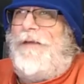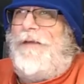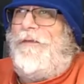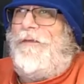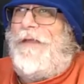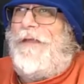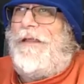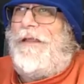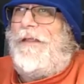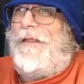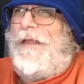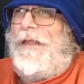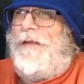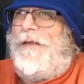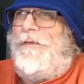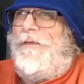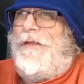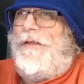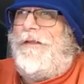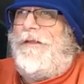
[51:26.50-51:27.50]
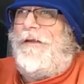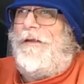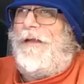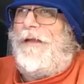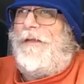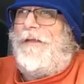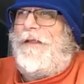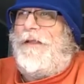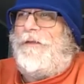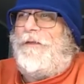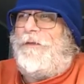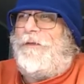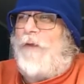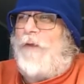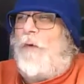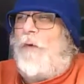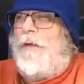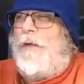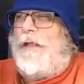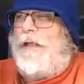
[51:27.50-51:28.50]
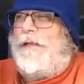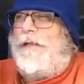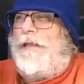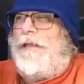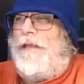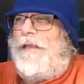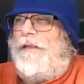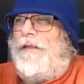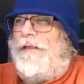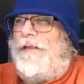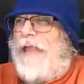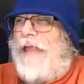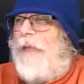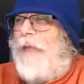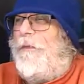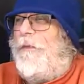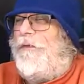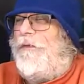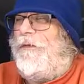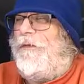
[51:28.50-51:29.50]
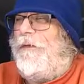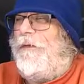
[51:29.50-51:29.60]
don't think I don't think that I think Sony did the damage,